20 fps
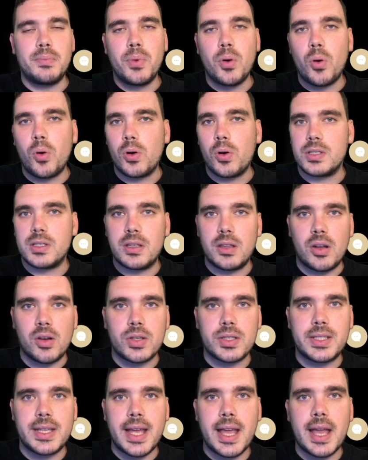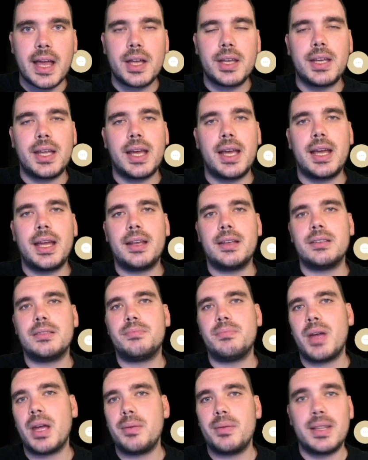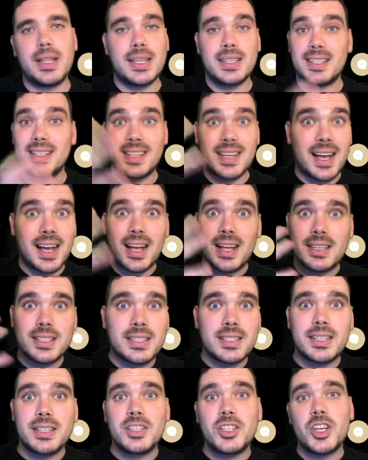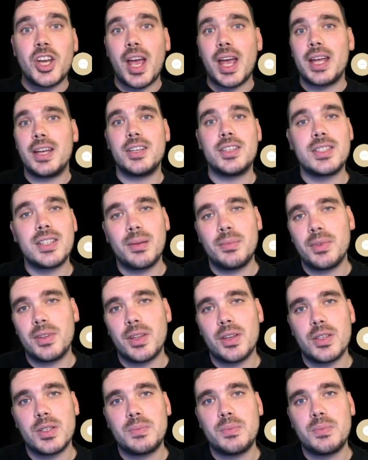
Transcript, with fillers: ports locked down and maybe there's a task to change some of those